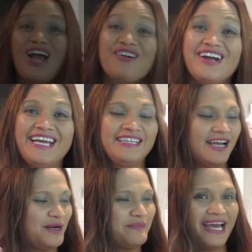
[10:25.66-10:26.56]
Alright,
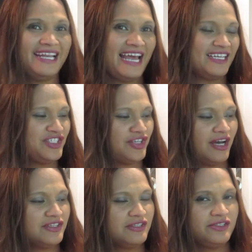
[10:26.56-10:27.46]
I had asked
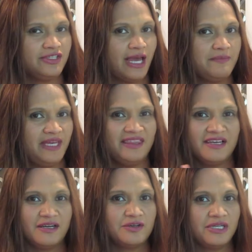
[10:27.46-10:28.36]
Jonathan to get me
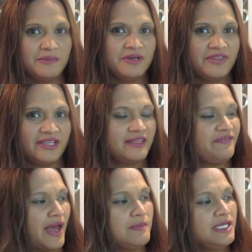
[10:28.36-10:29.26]
the creamer that the
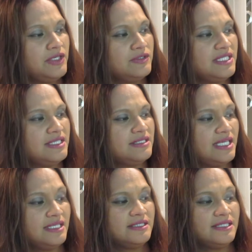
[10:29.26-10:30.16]
family uses.
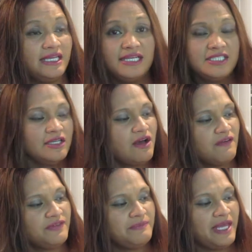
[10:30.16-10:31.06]
It is the
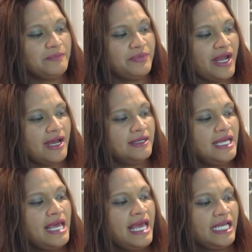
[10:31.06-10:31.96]
Coffee Mate brand.
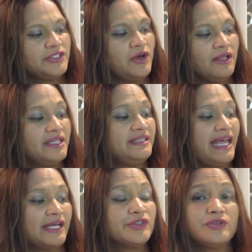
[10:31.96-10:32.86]
It's called the
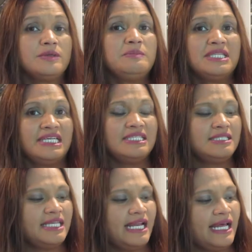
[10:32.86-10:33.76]
Natural
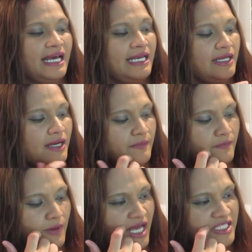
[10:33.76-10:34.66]
Bliss, and
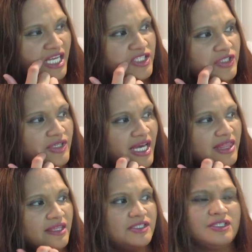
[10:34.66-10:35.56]
I tend to
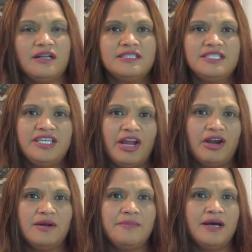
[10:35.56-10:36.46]
get the salted
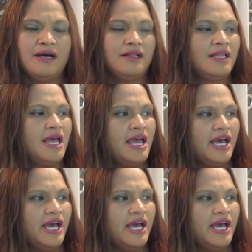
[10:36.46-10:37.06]
caramel.